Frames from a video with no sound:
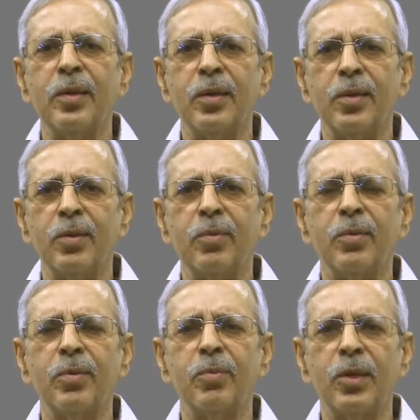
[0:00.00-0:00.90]
in
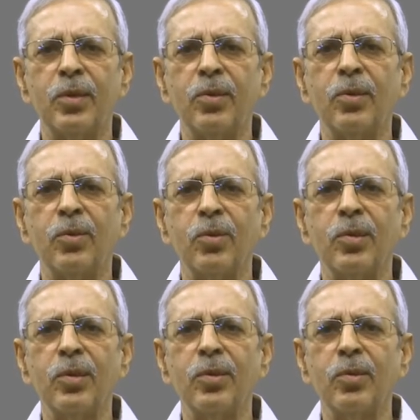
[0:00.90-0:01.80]
many
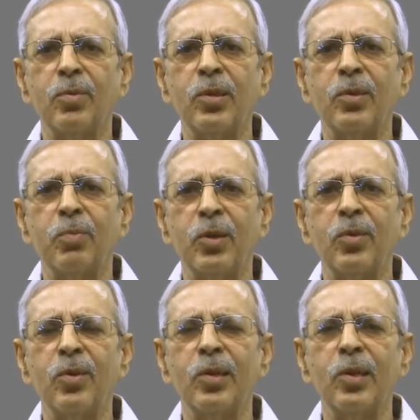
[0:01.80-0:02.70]
situations which
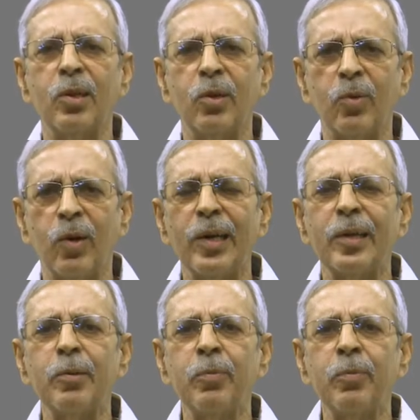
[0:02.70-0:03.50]
particularly require